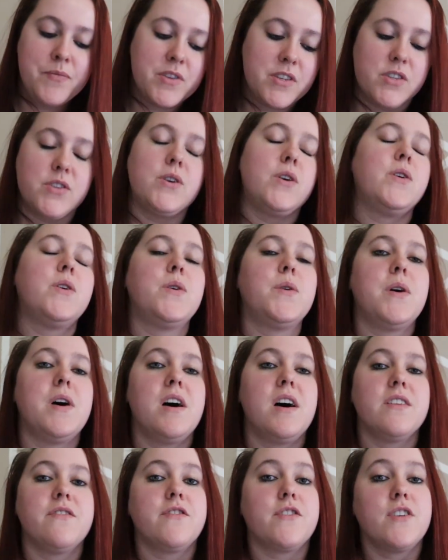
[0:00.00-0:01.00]
So,
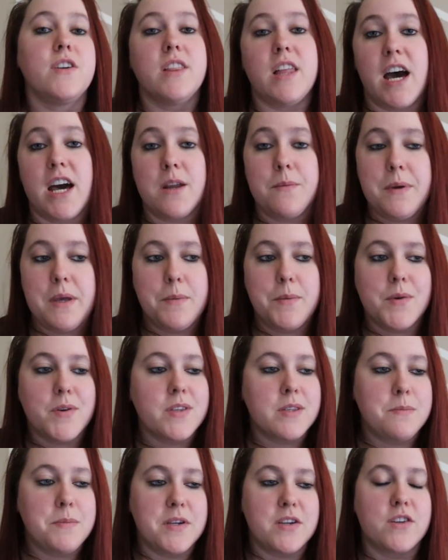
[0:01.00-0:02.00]
uh, for a lot of
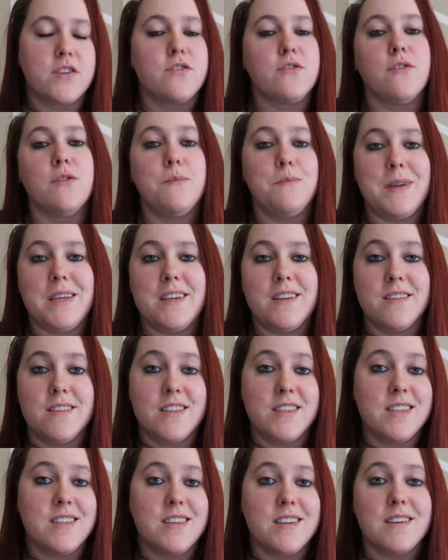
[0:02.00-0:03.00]
people, spiritual
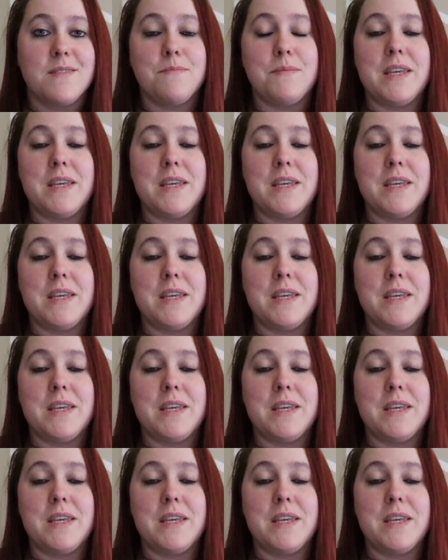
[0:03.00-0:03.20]
means